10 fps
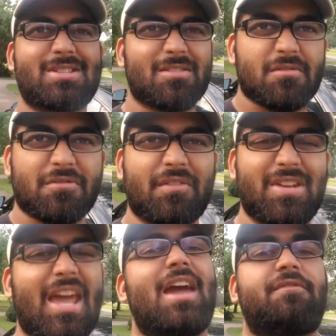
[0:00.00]

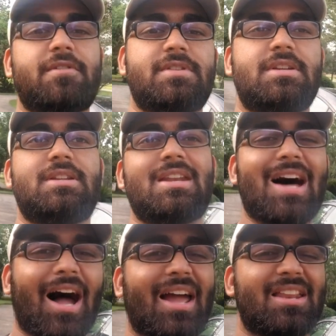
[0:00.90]
58,
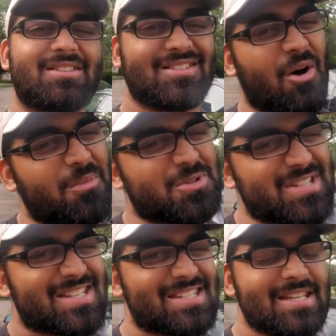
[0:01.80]
59, almost
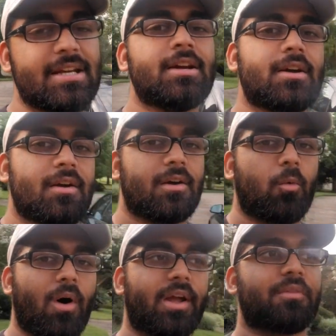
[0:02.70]
60
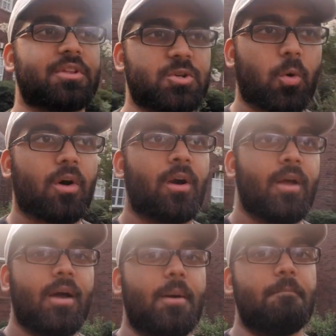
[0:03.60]
walk out the door.
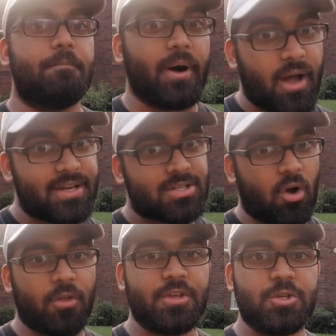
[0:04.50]
But
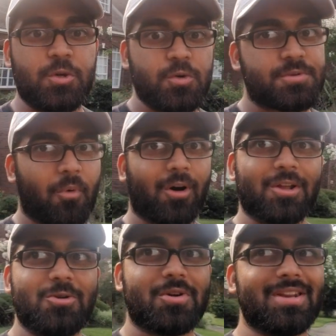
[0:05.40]
on the used
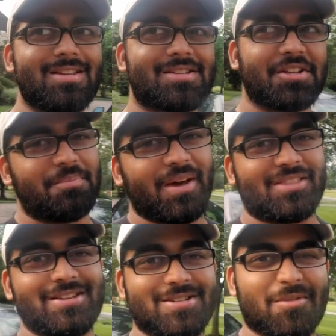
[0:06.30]
market, you can easily pick
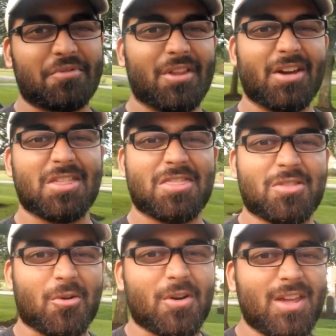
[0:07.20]
these up for like
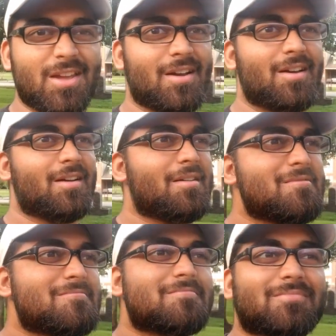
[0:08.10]
30,
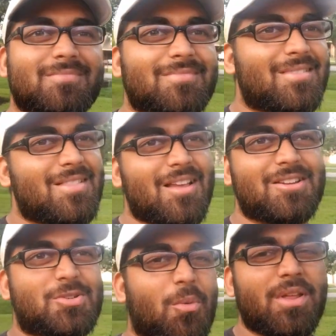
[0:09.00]

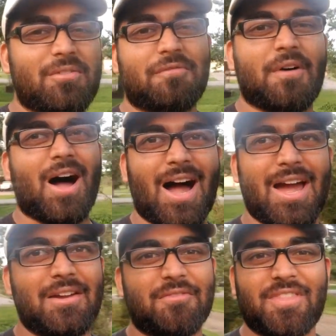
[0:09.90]

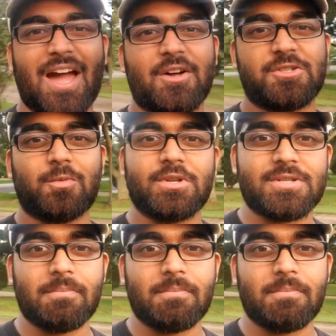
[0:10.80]
25,000 with some